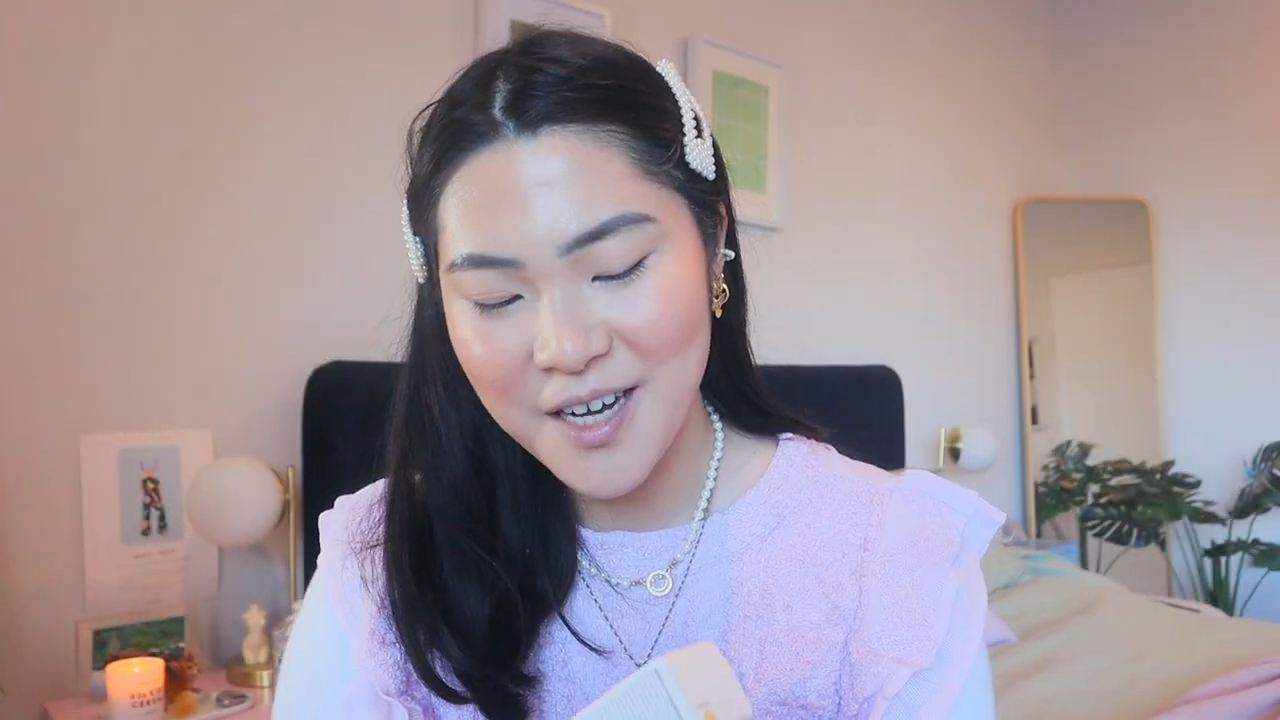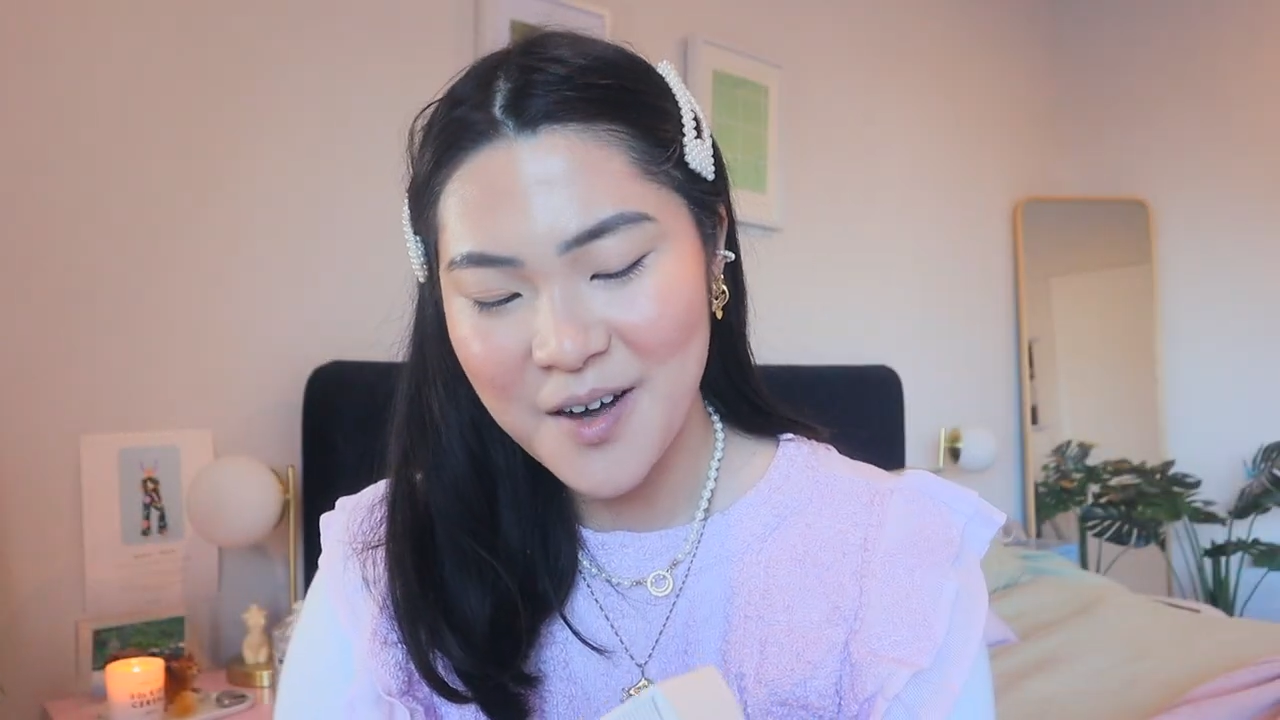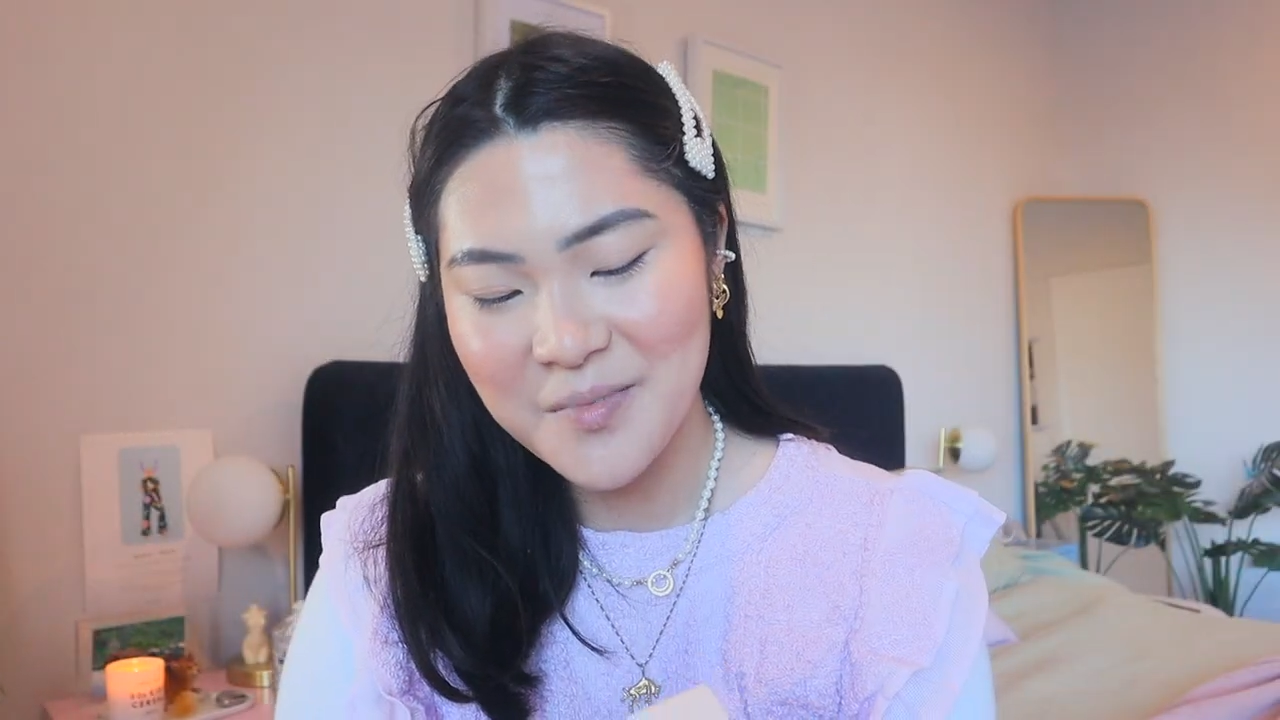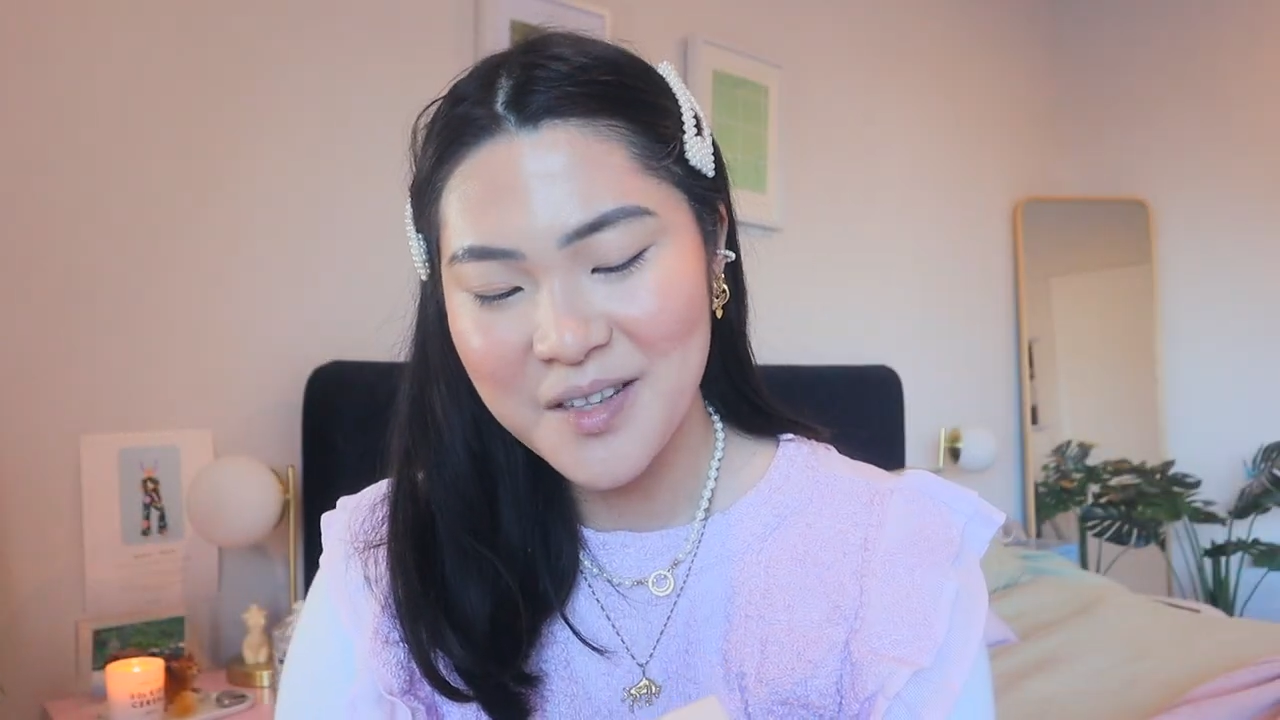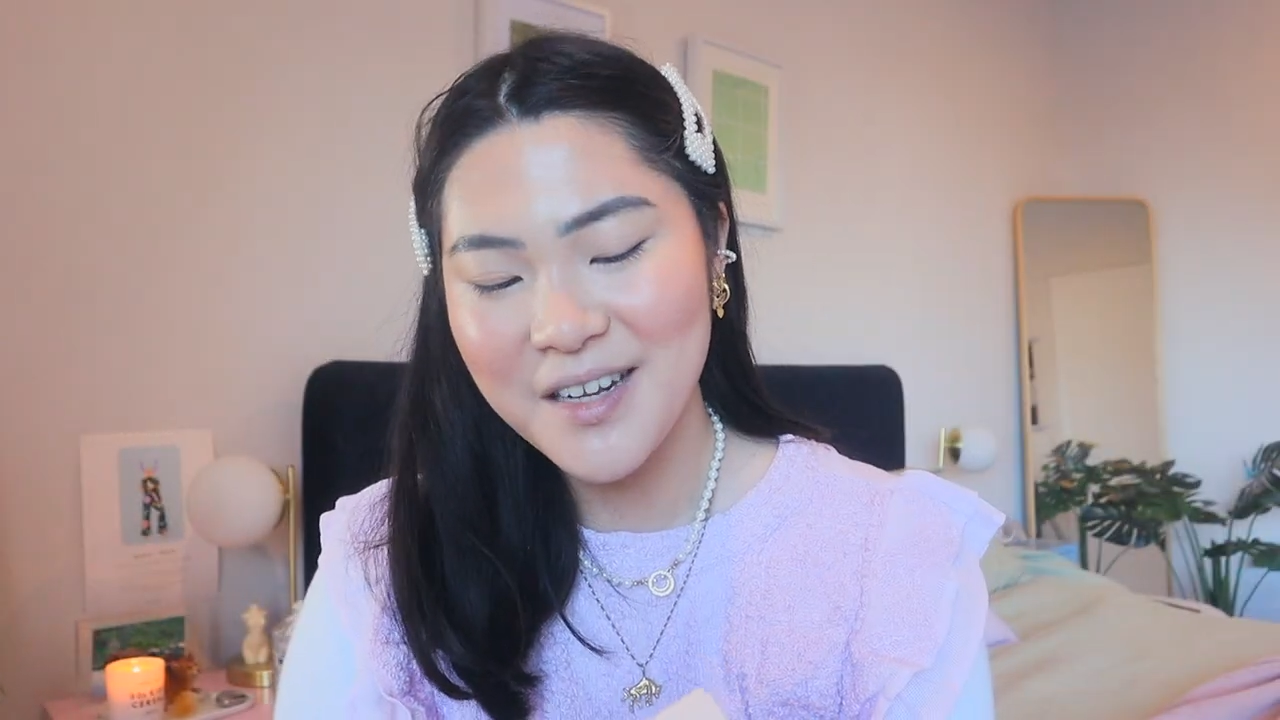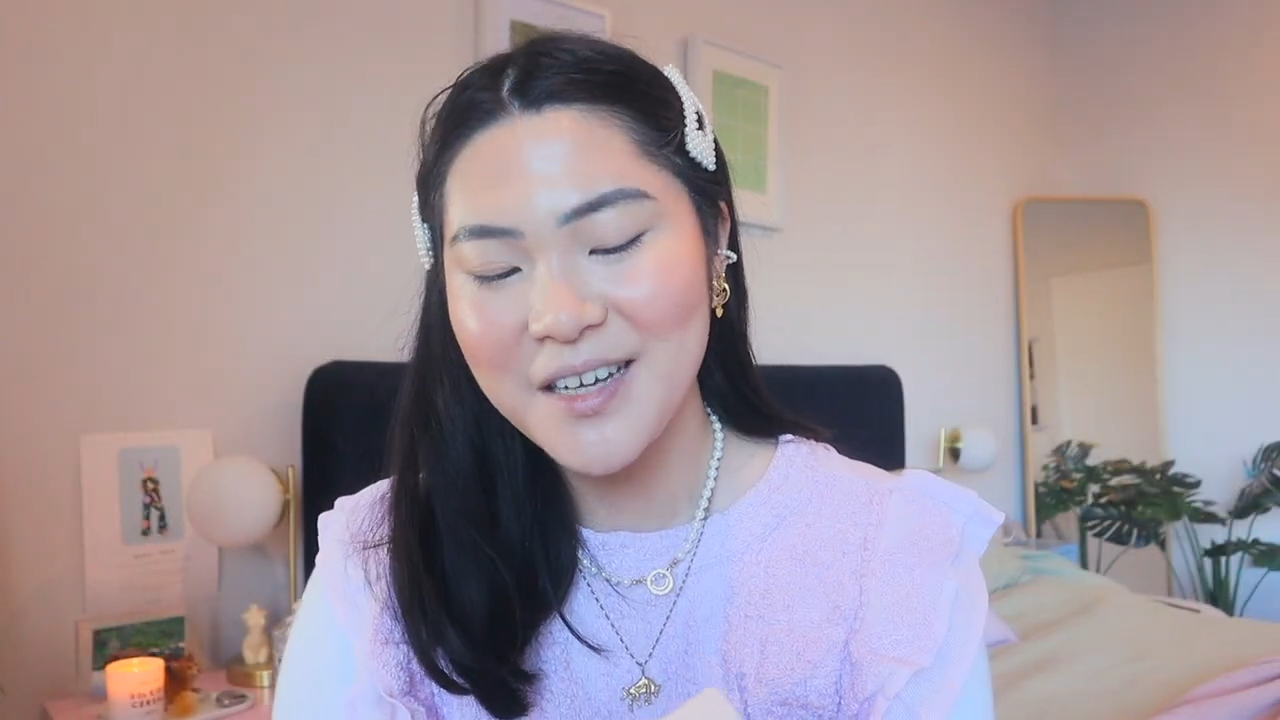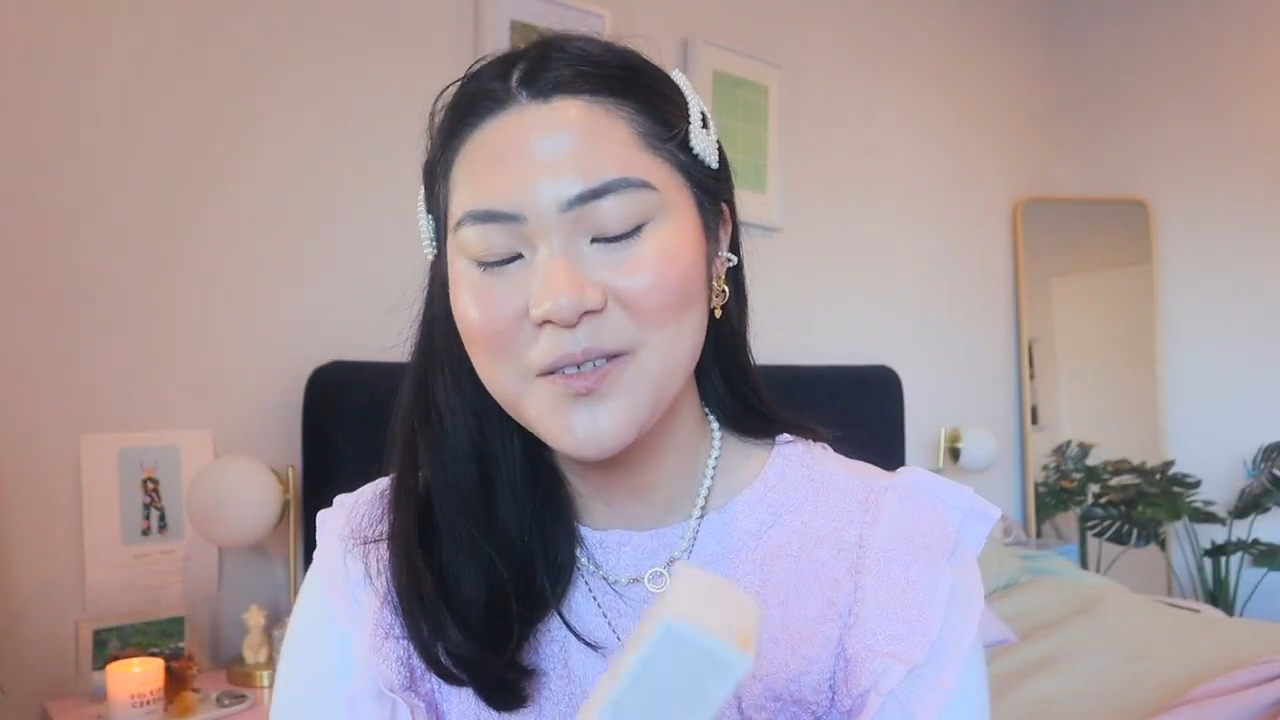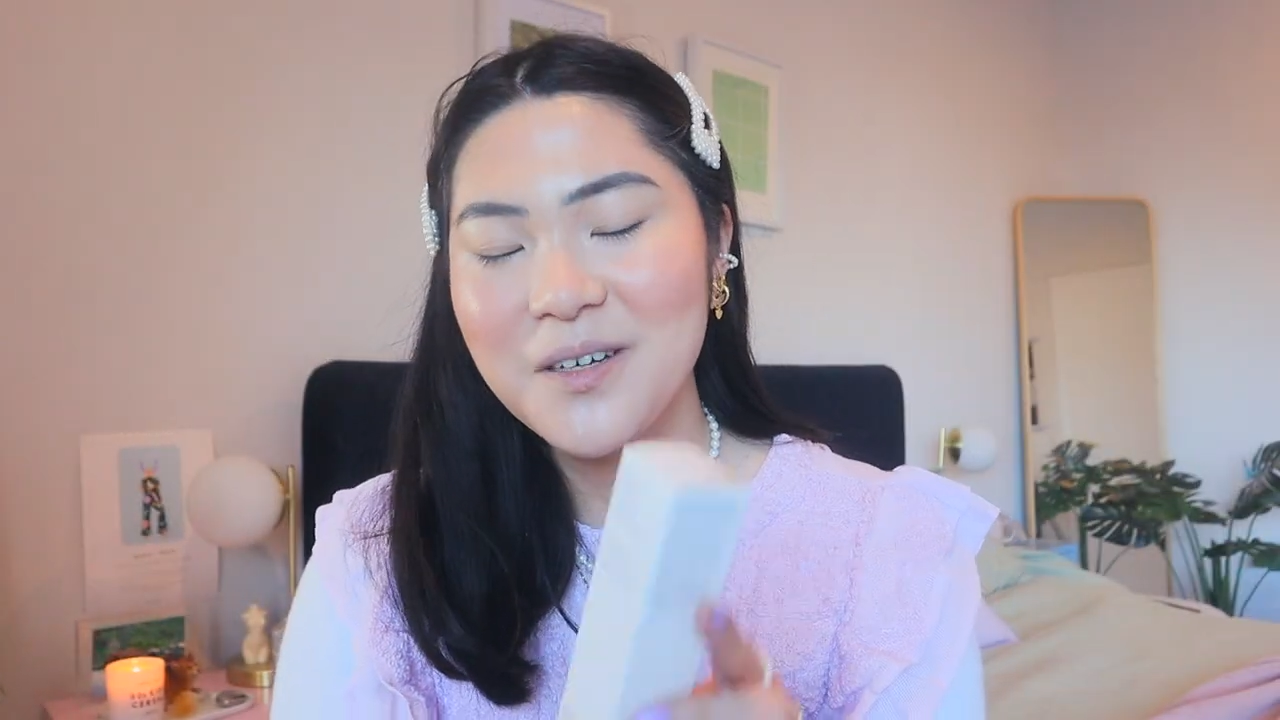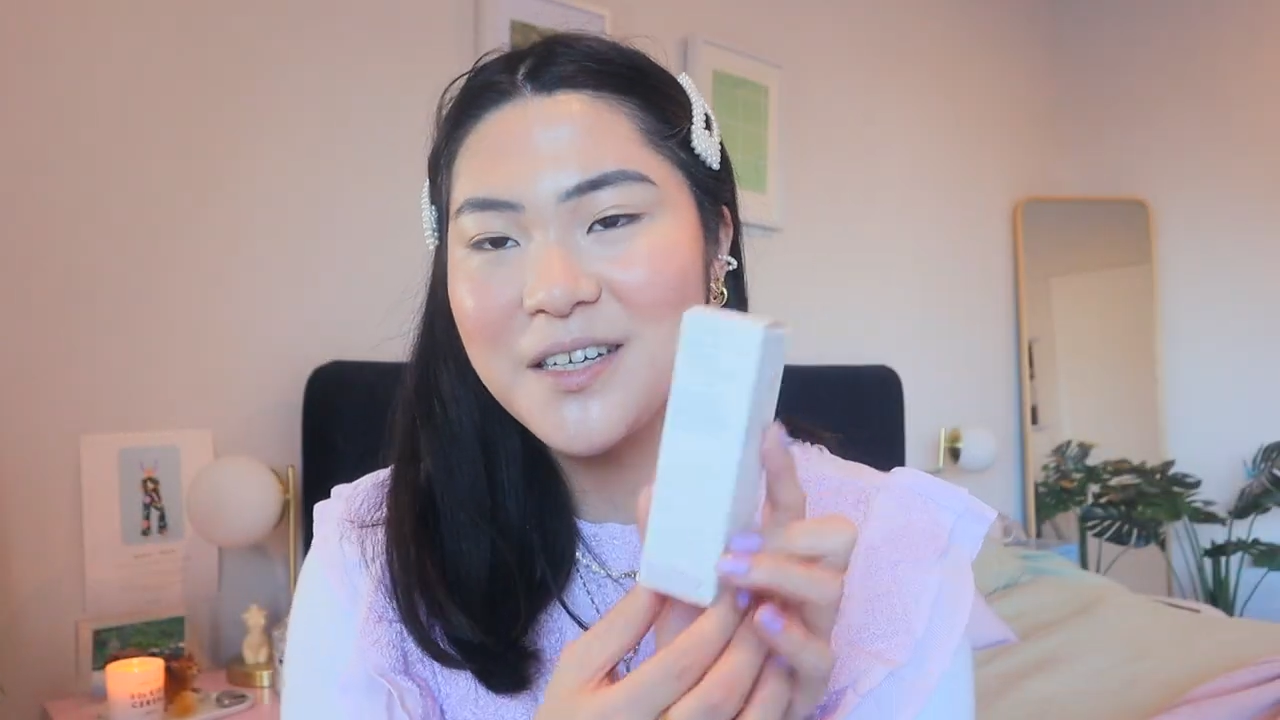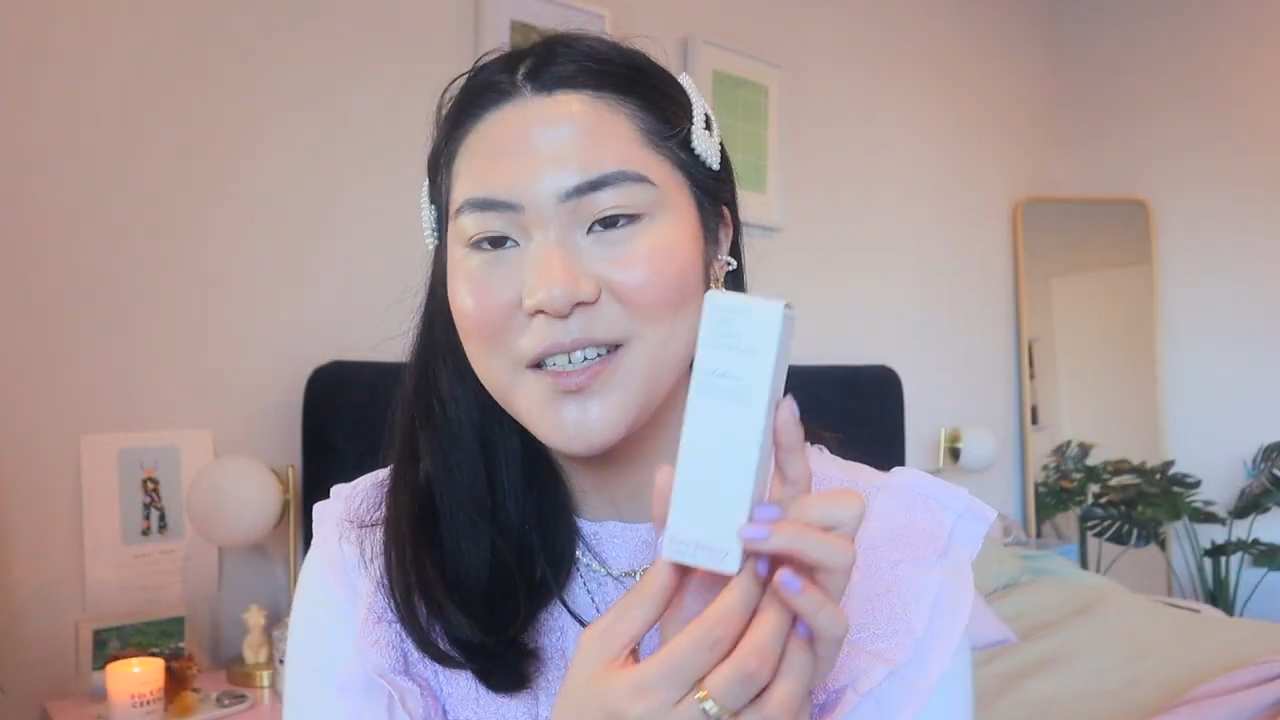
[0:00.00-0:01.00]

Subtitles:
but the next one